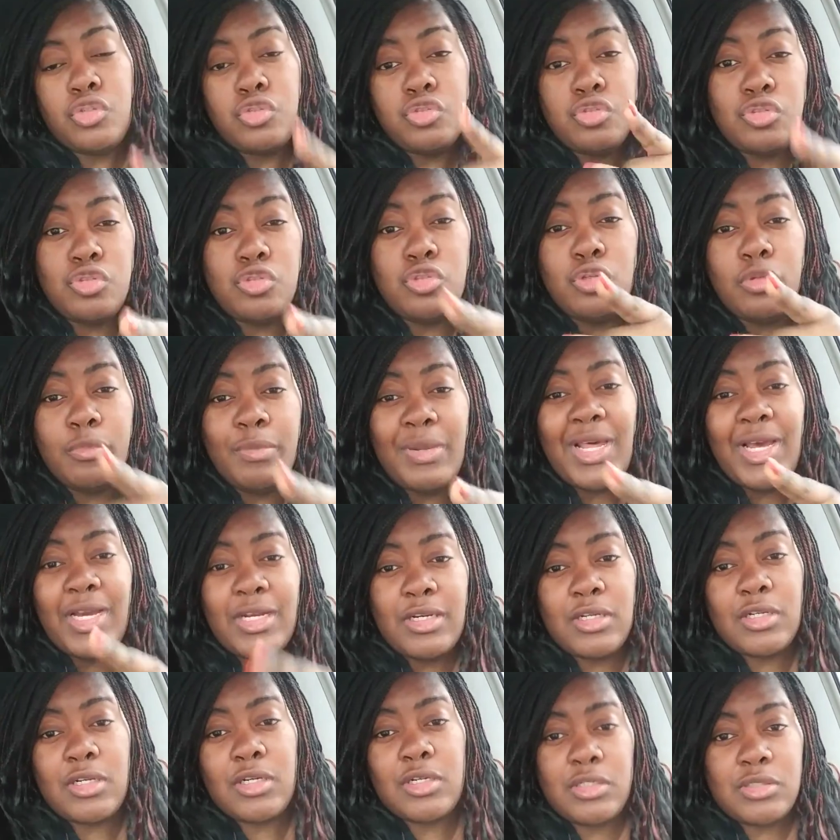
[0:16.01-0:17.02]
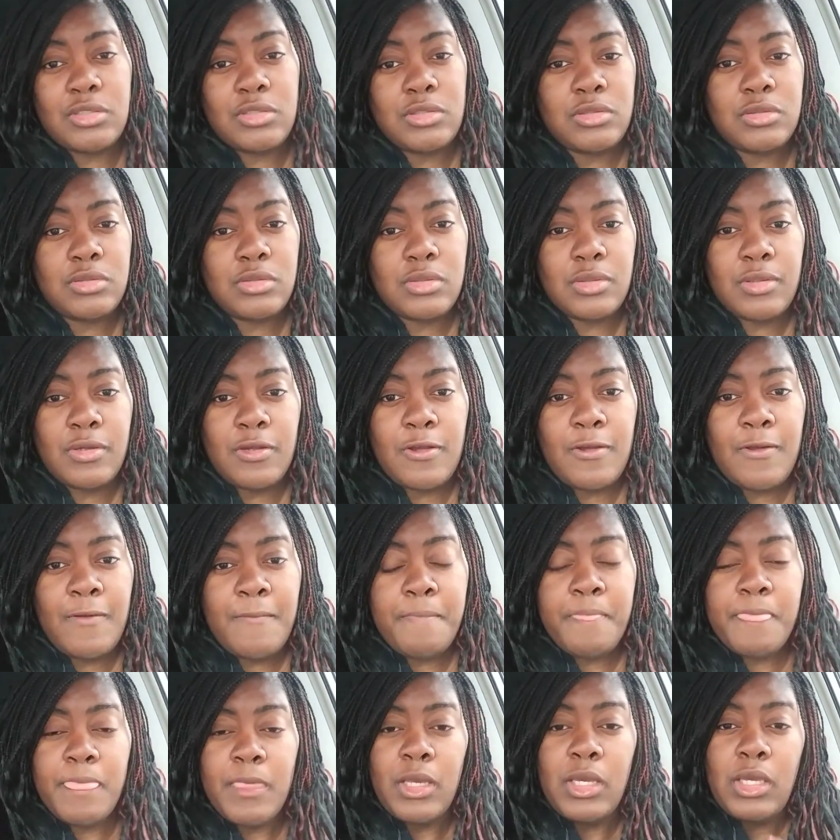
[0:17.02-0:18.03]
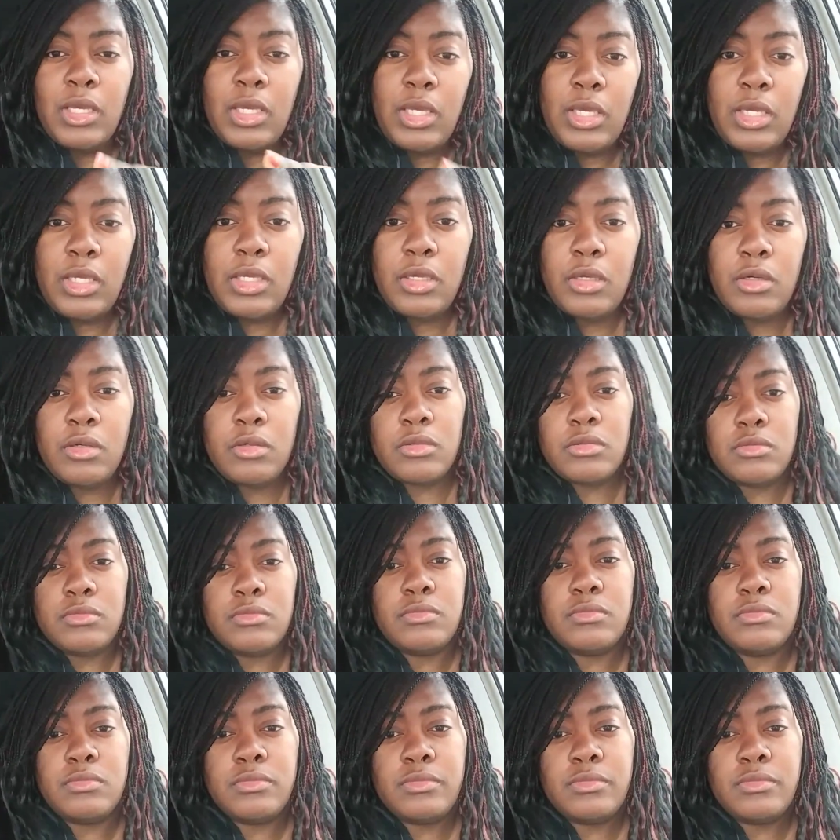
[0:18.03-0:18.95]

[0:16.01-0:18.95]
you black girl, heal.